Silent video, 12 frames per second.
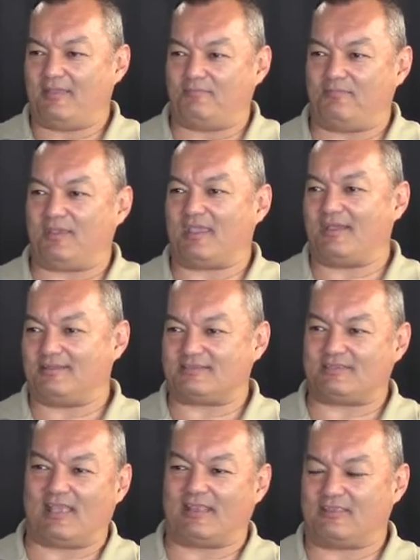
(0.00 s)

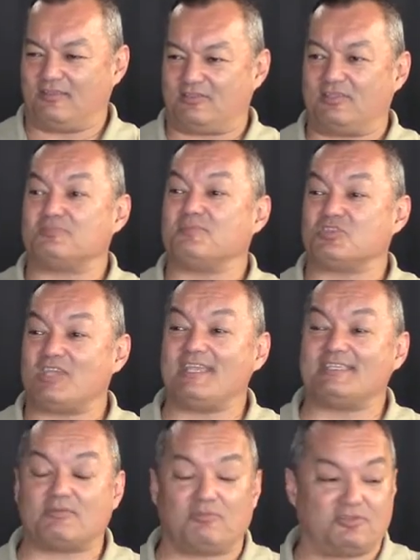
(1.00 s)
because there's
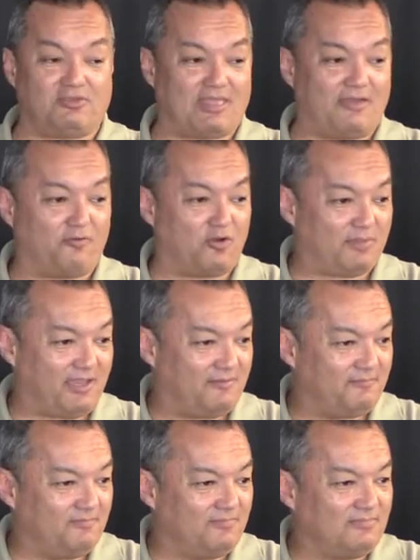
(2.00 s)
machines that will do that for me.
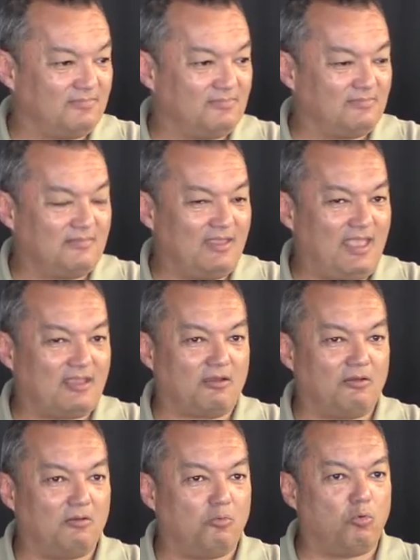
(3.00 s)
You go,
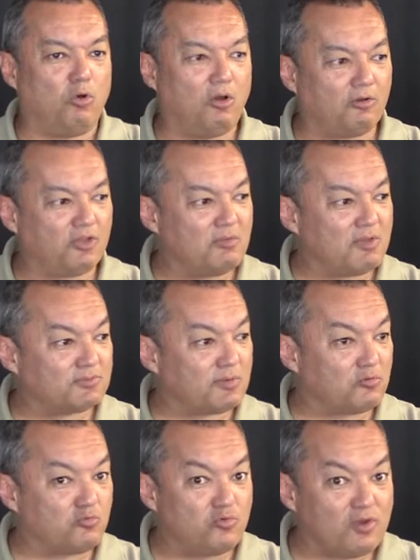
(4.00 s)
whoa, you must be
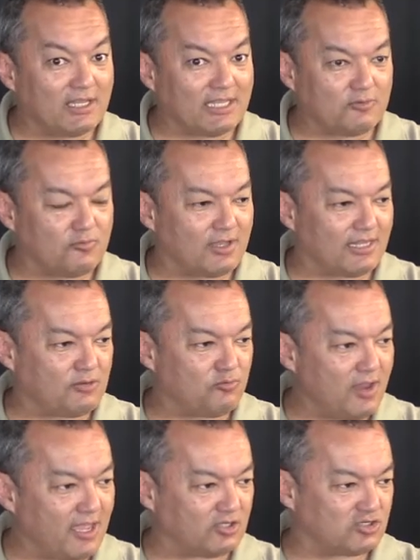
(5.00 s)
really, really
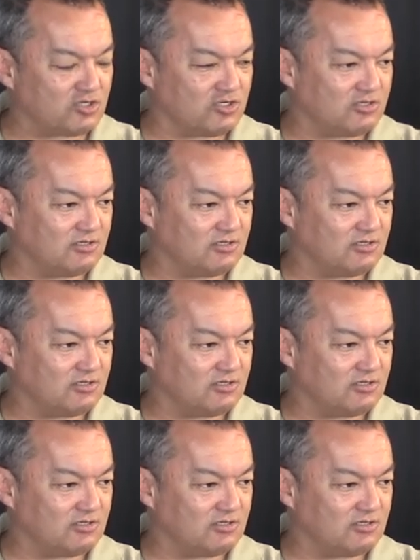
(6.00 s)
rich.